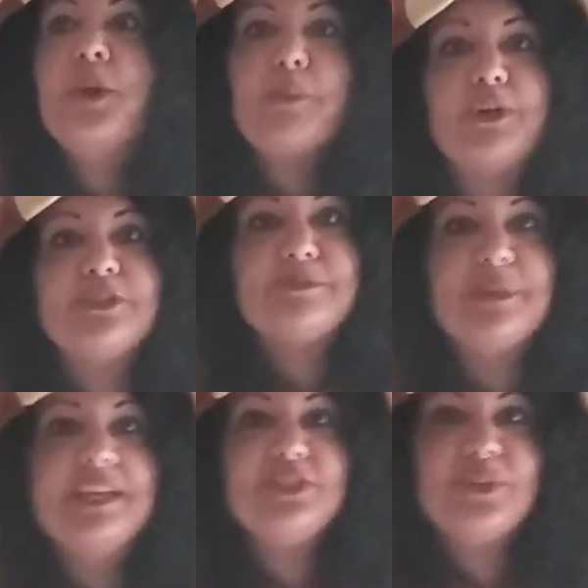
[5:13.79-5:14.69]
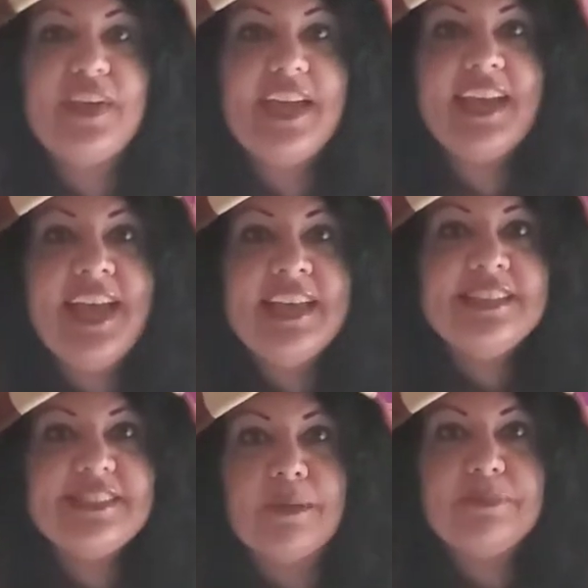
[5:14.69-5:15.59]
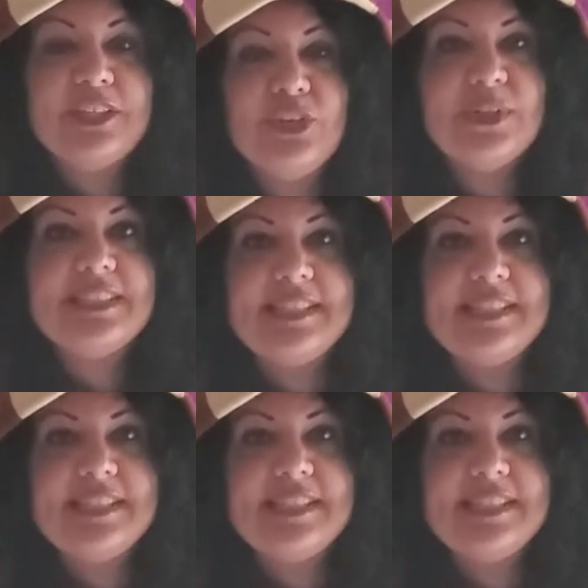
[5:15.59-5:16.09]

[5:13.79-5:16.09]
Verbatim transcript: Person, place, or thing, something you can